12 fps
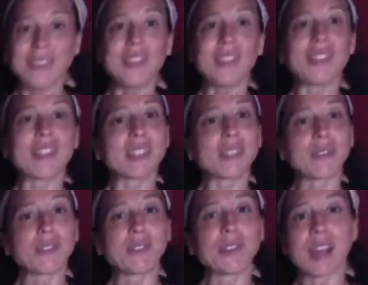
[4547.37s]
fill yourself
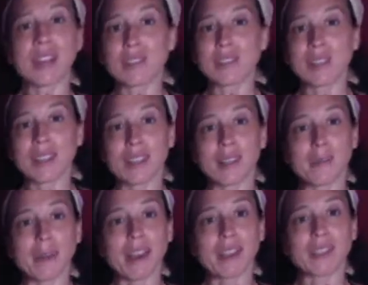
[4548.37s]
with gratitude and
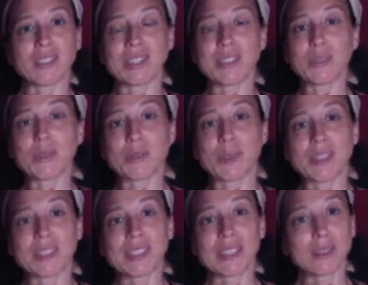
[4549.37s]
compassion as you spread
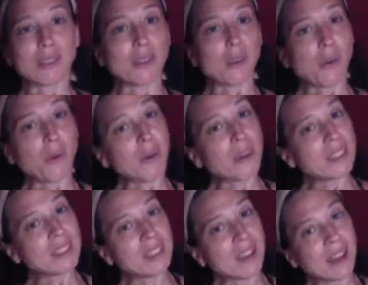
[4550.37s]
this out to the whole
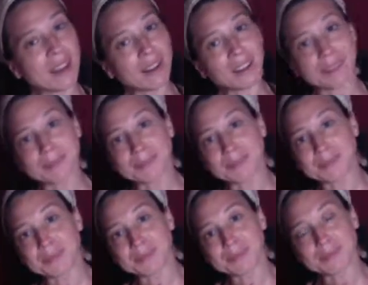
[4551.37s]
entire
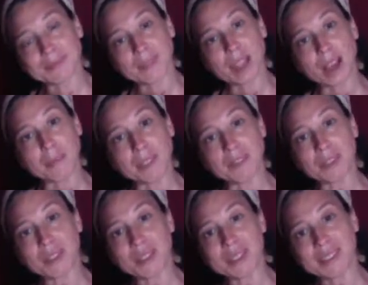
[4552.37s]

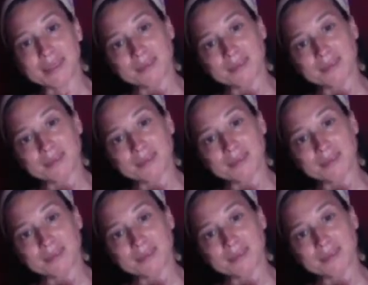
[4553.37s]
omniverse.